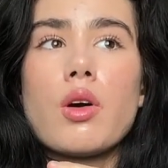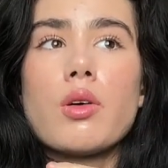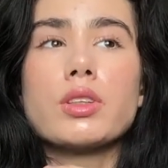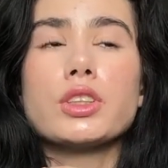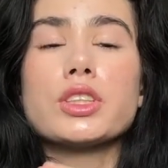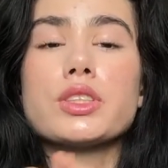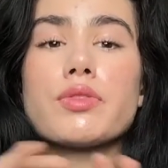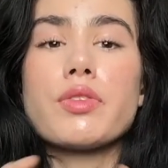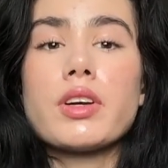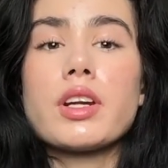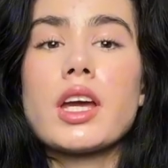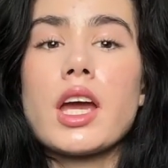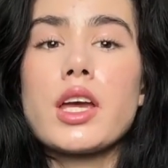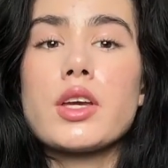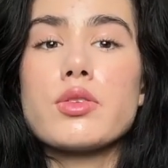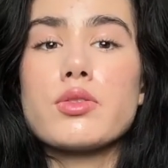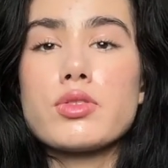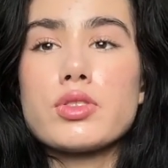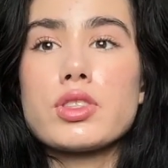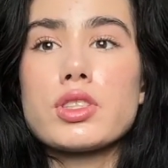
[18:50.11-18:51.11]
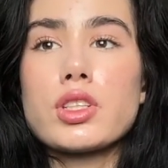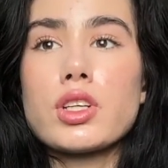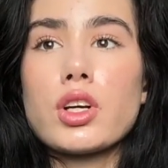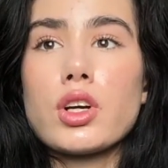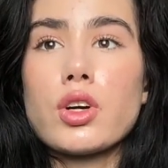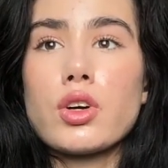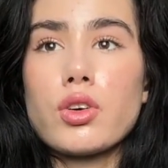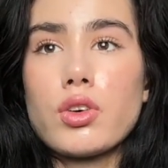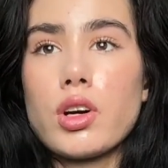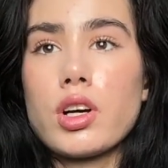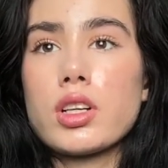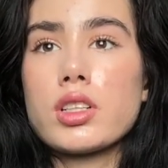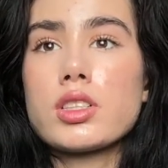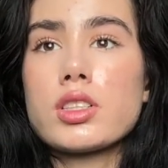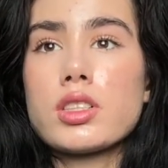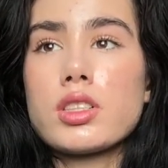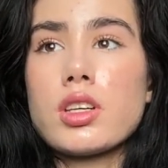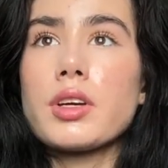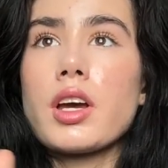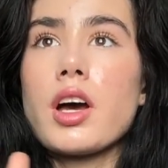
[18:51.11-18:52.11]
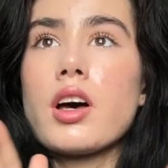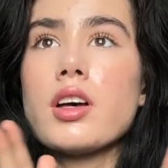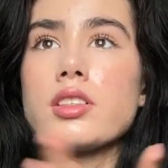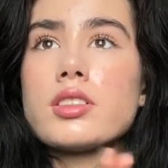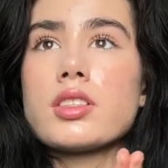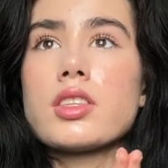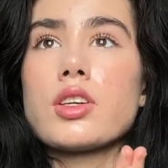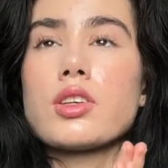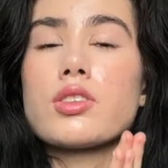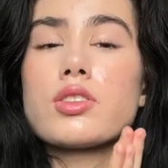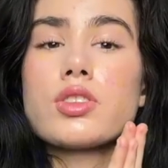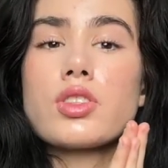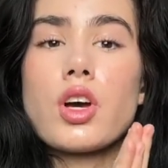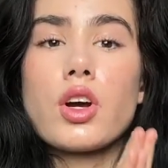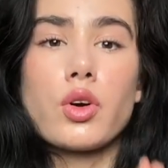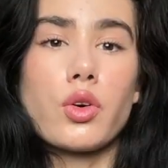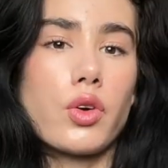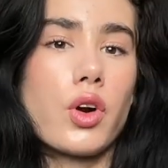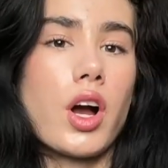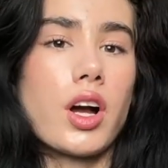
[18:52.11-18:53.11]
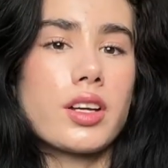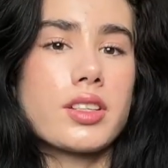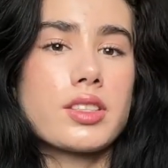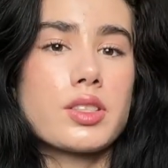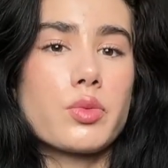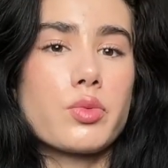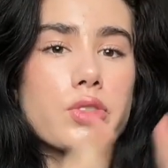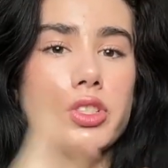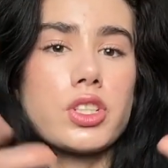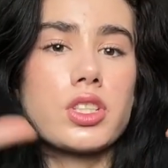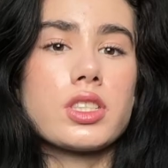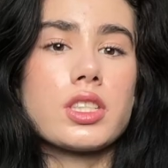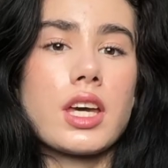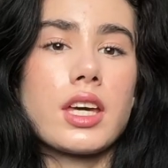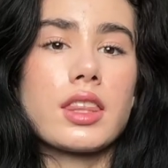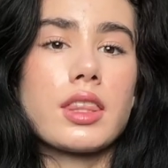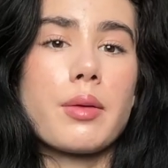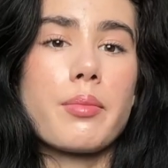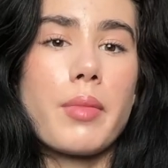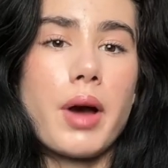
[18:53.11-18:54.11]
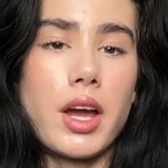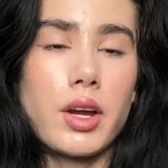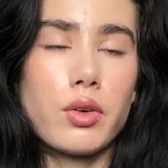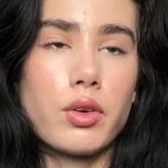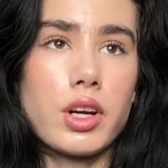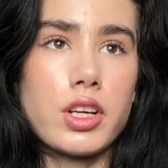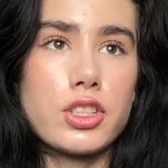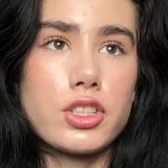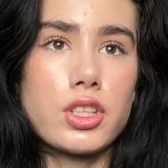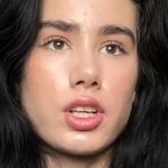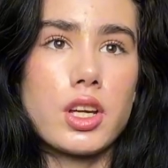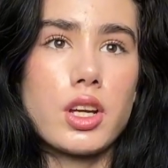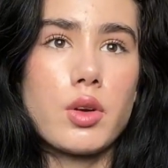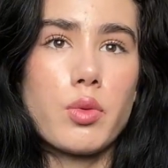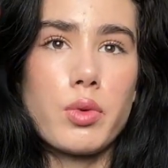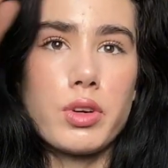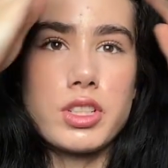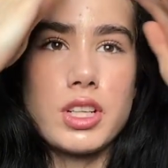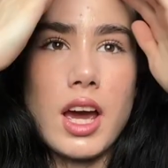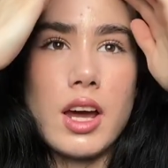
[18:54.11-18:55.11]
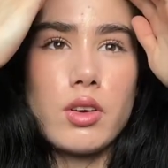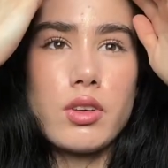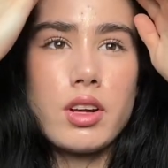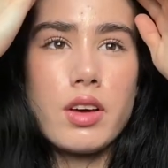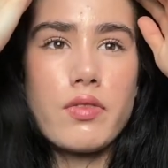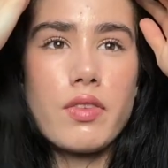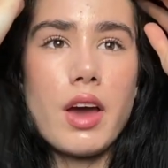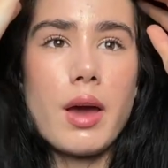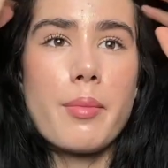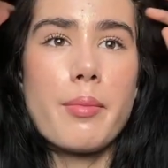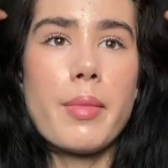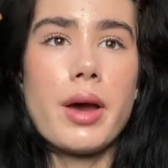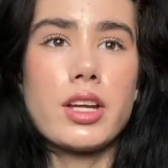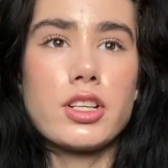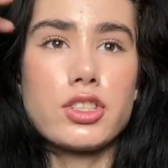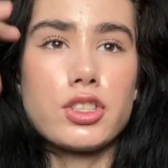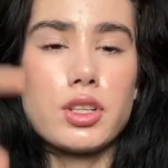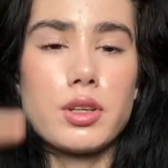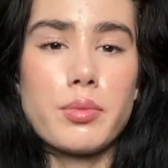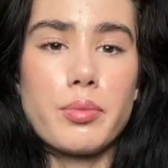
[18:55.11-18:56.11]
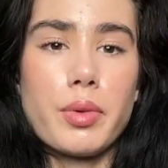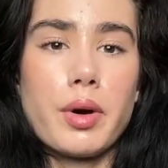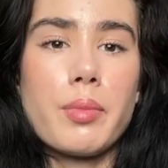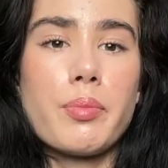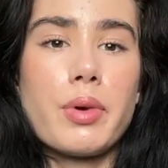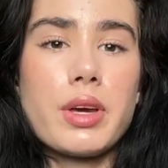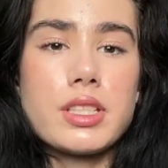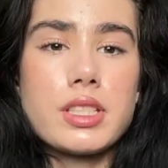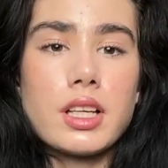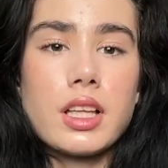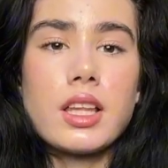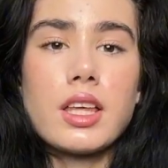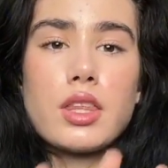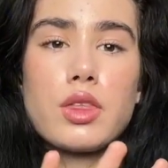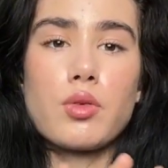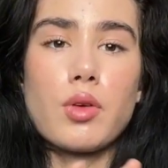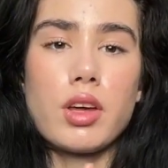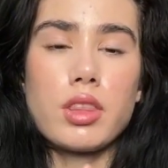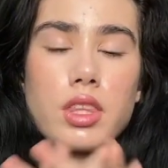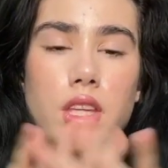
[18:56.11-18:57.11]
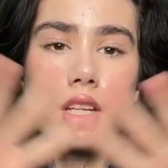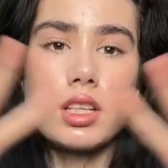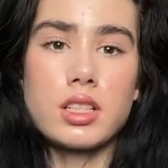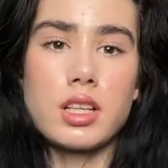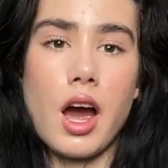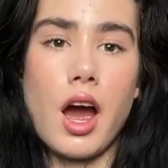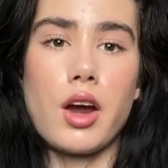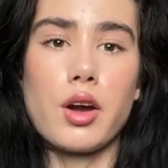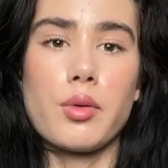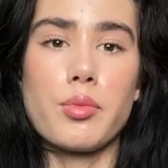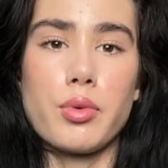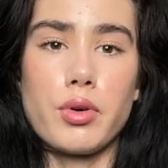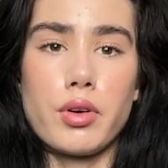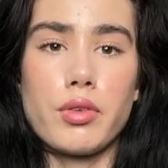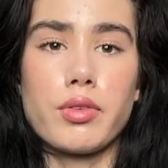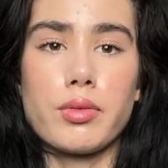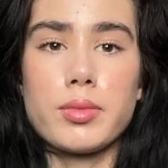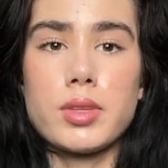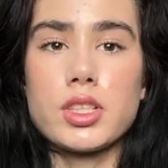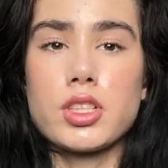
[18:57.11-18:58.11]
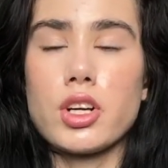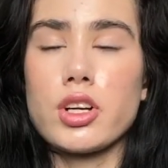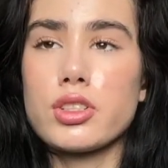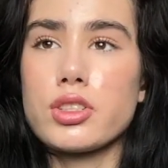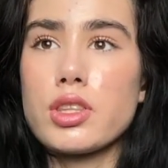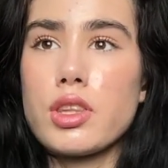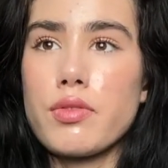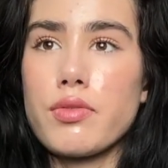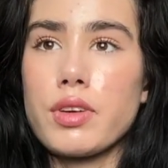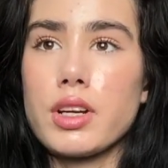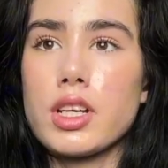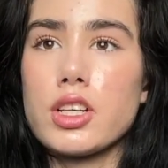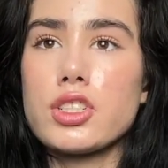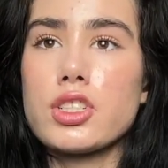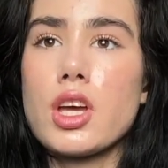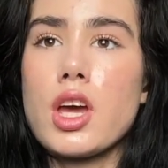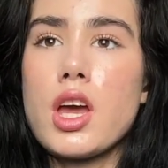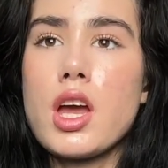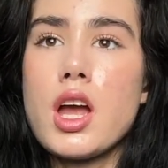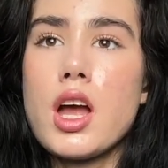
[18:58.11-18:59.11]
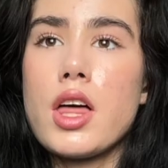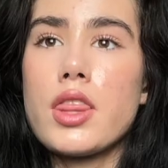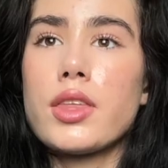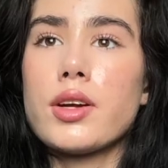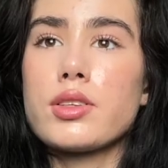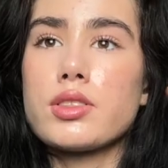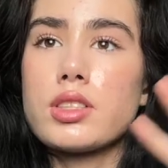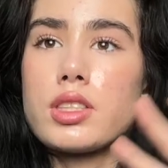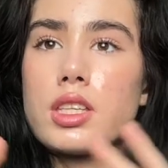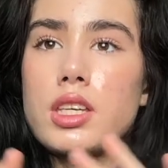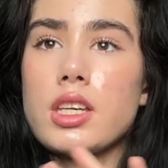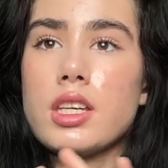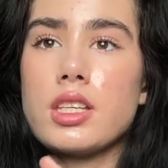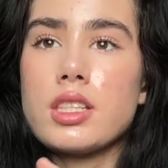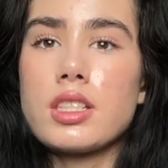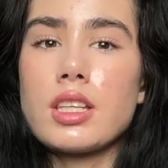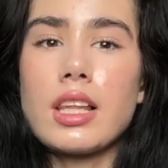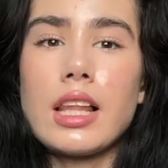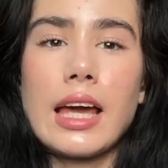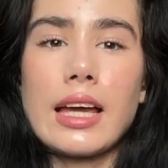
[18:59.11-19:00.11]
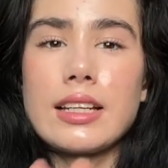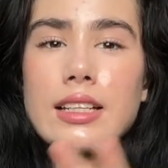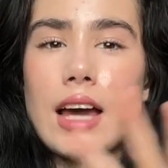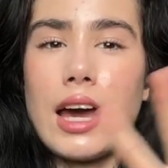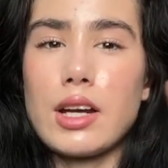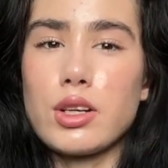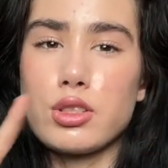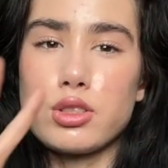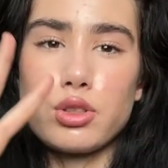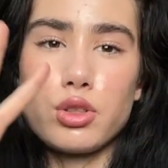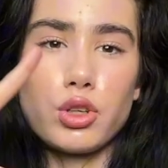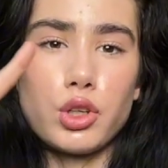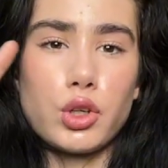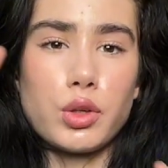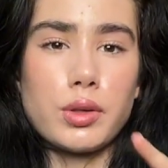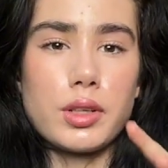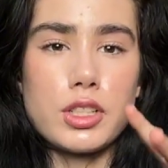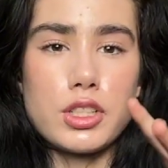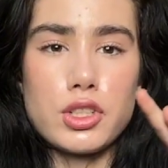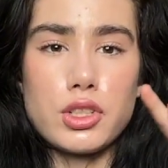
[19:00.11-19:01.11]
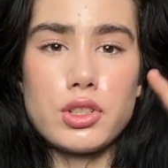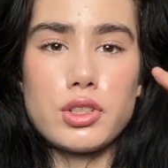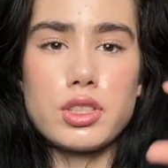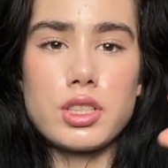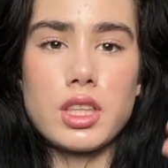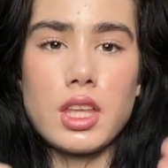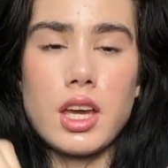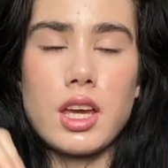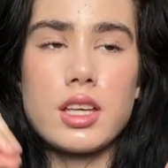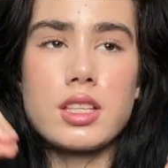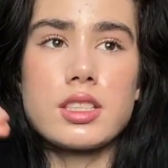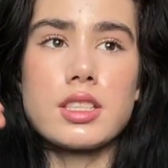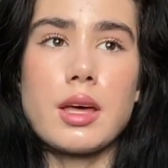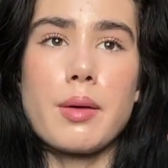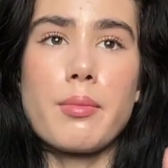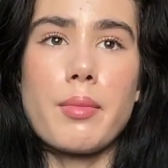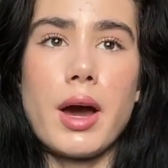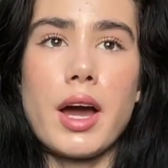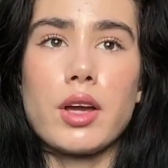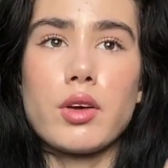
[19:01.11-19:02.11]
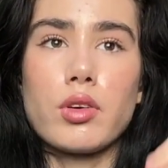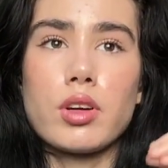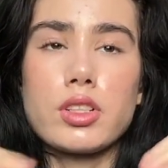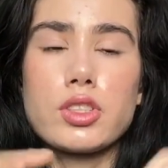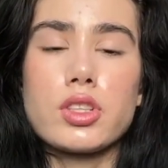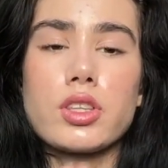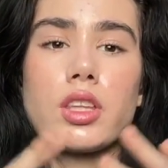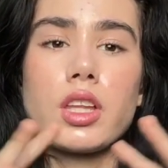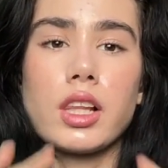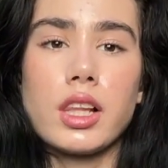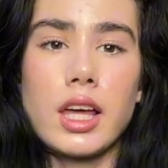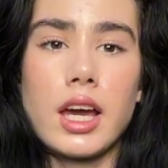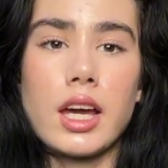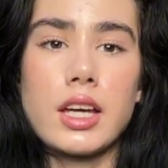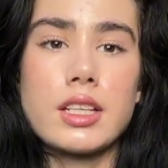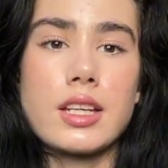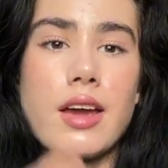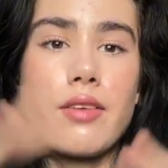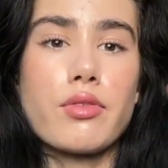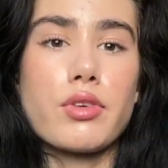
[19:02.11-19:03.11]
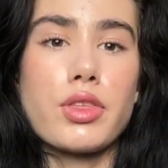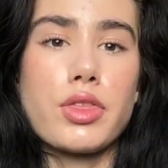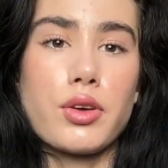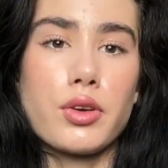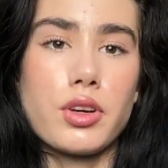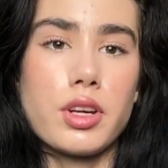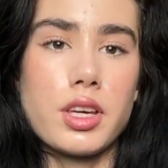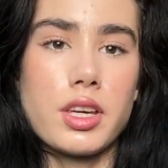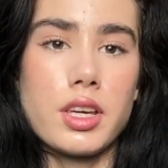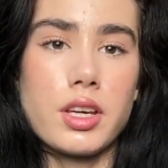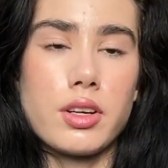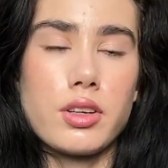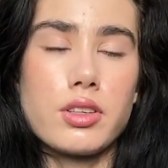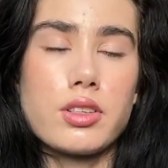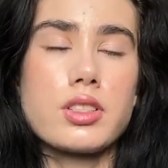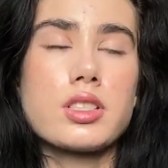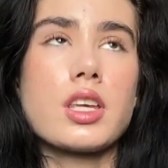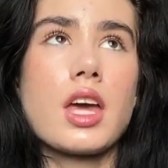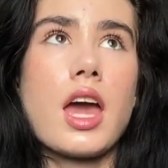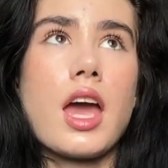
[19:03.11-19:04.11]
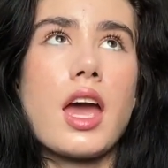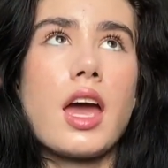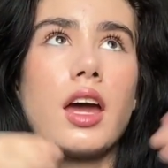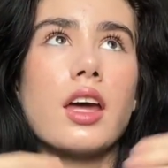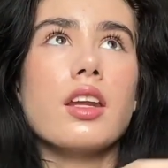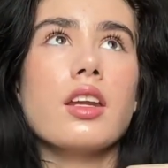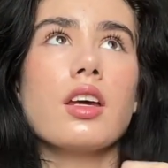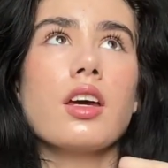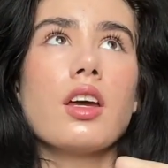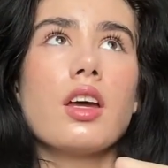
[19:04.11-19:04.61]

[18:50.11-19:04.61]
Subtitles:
It's funny I use crux because there's a crux, which is like the migration, which I don't know if I mentioned, but basically throughout the entire book, from the start to the finish, there's these like dinosaur creatures things that migrate to the land every 30 years, and